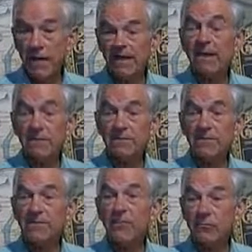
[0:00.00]
and
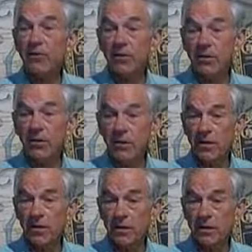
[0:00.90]
it's different
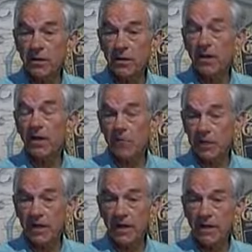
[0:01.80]
than the other
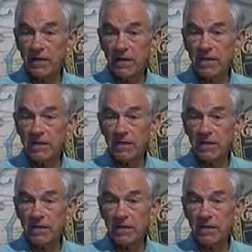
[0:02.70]
candidates.